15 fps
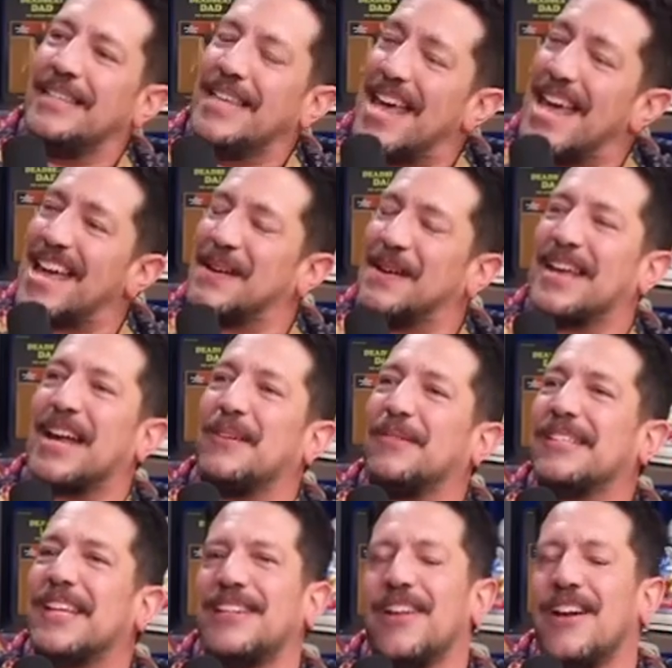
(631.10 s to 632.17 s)
Yeah, and I
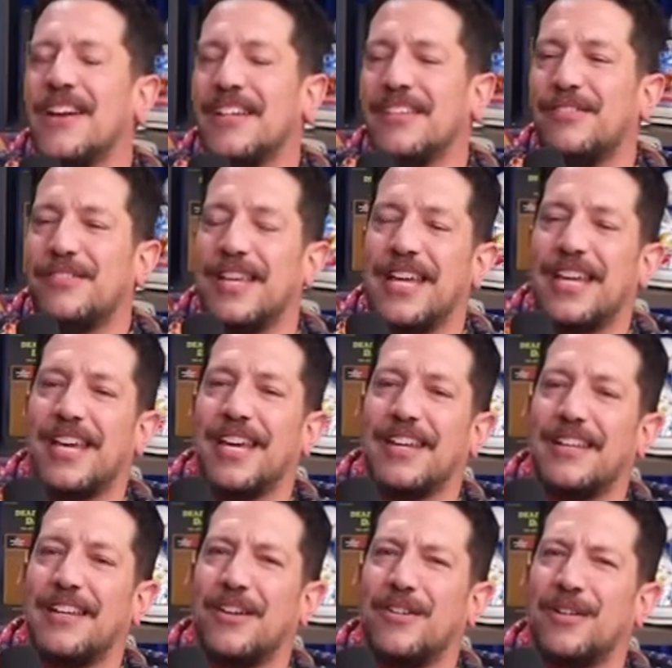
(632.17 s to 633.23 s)
was like, "Nah, you take it,
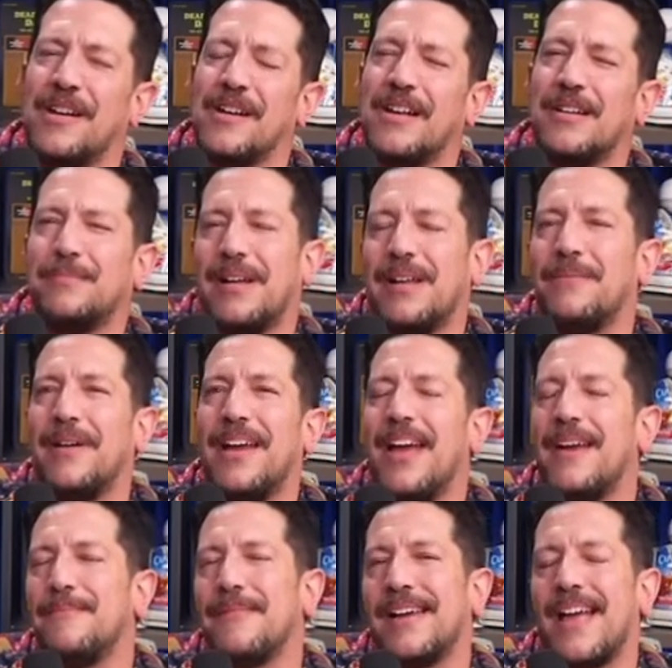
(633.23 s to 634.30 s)
you know." But in my
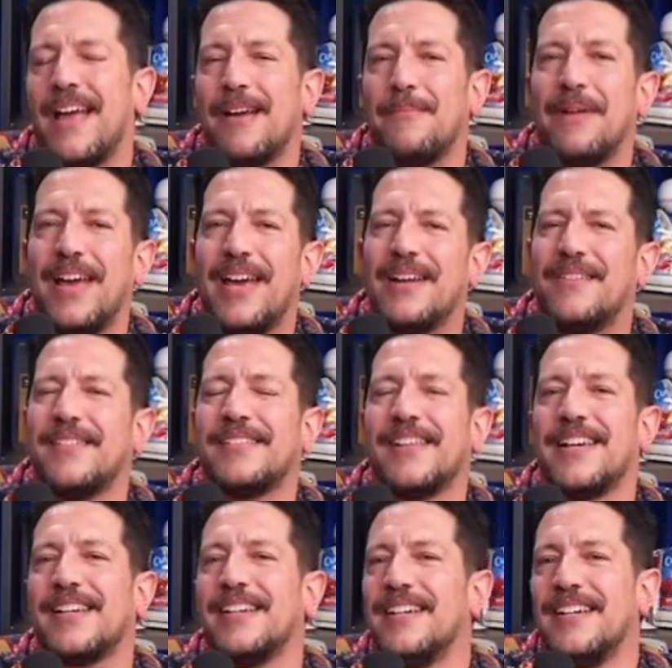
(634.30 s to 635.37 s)
head, I was
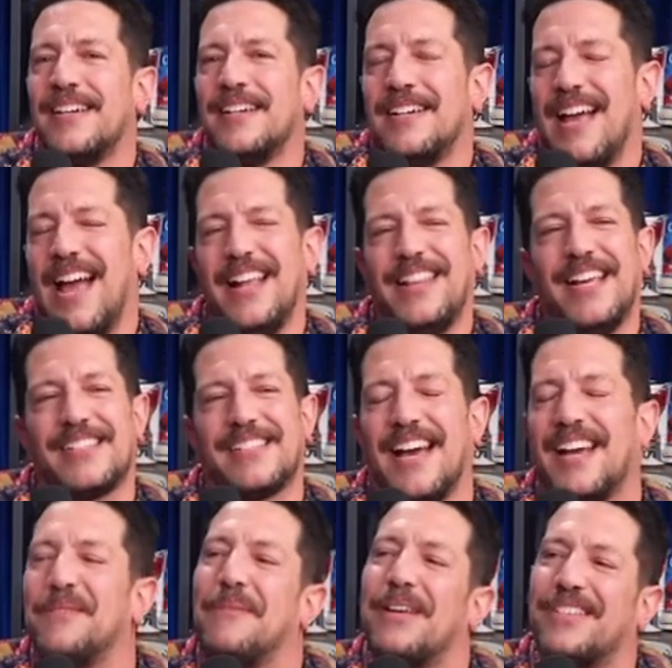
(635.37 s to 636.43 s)
like, "I think it's
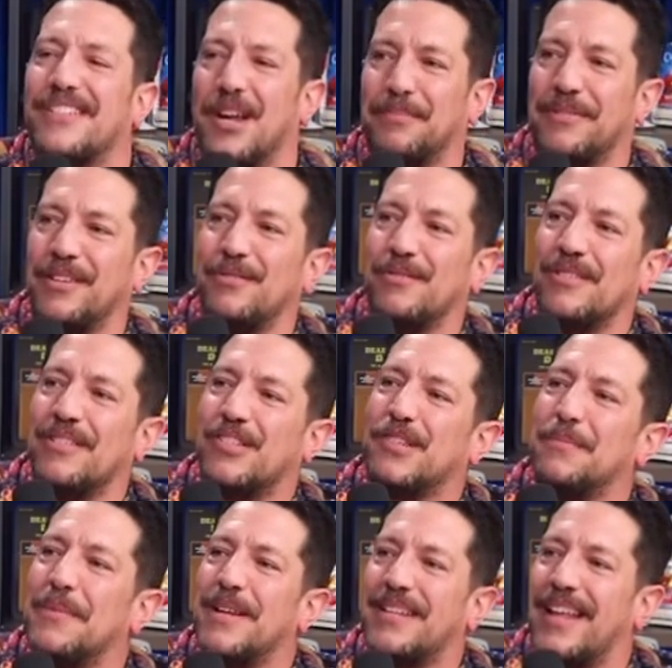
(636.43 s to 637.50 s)
kind of messed up that you
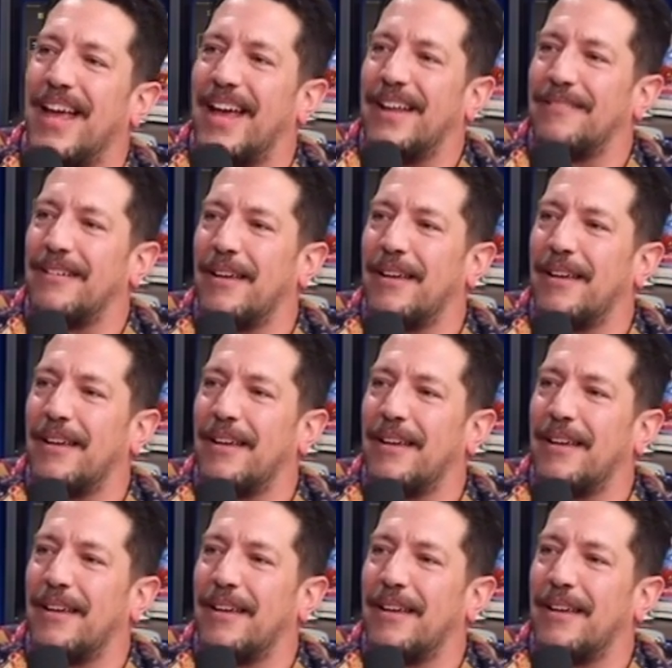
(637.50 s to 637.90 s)
submitted that."